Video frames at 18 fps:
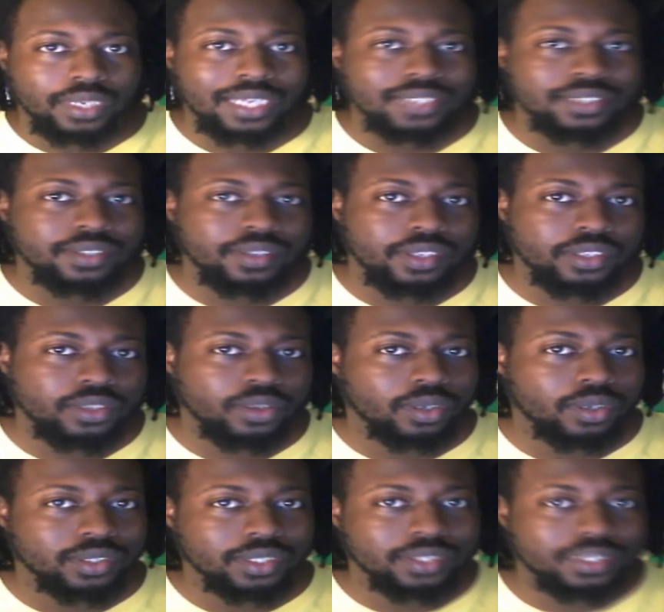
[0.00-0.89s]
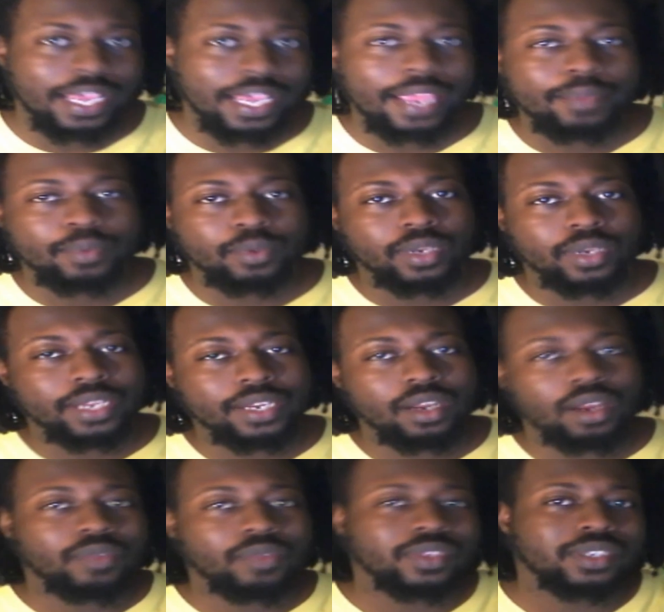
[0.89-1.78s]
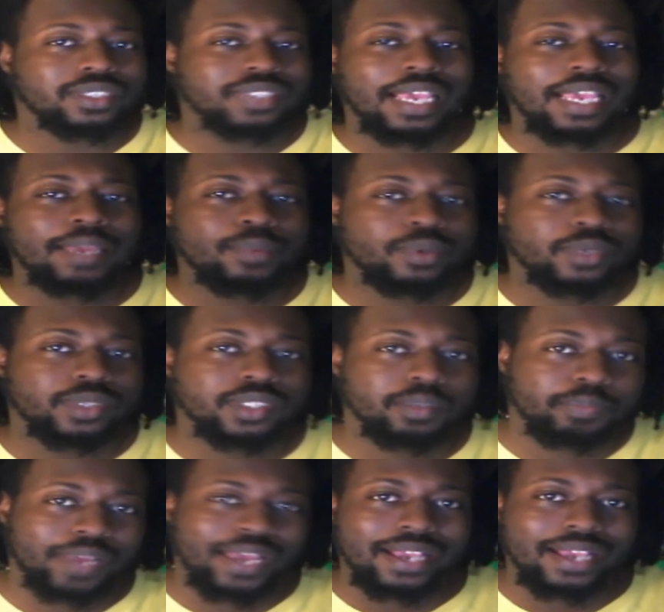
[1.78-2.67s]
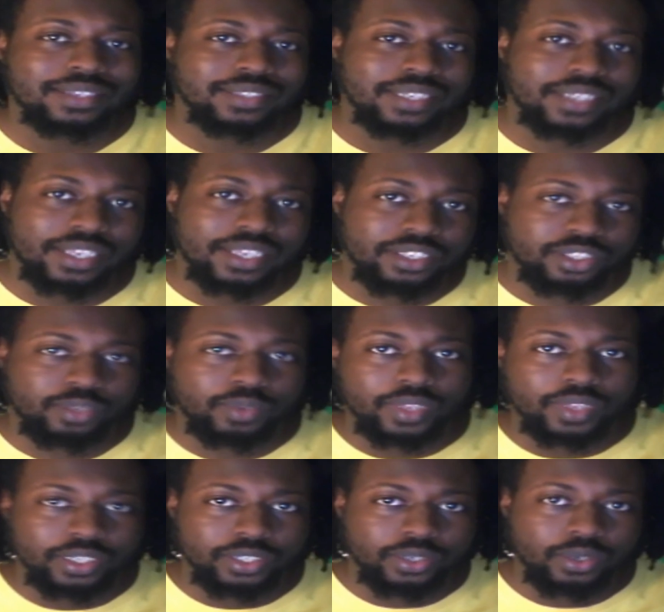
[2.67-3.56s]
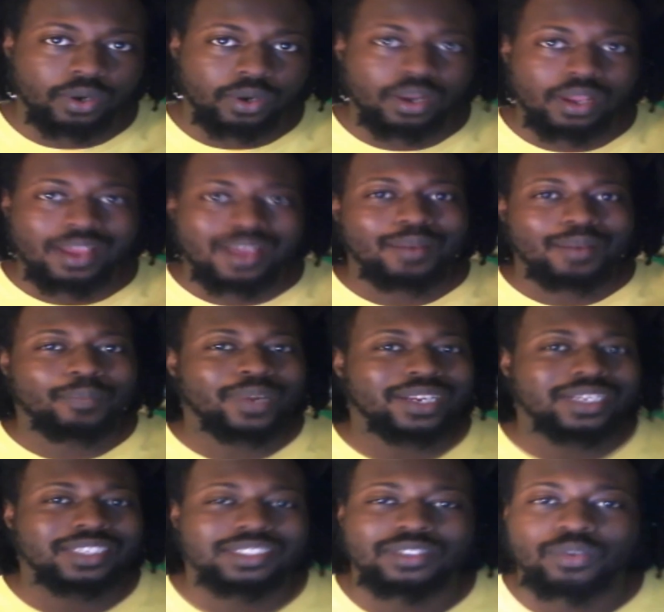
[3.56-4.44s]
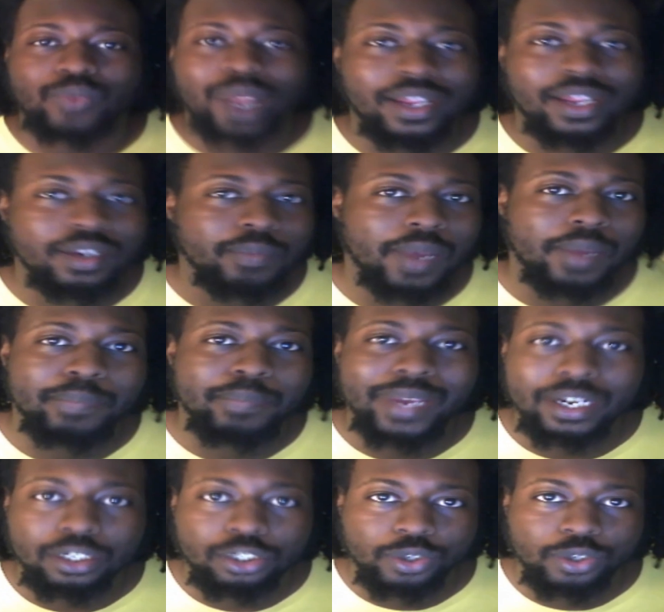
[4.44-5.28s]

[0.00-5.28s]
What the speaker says: Next to the door is a table, and on the table is a pass that gets you in the door, but it's surrounded by bear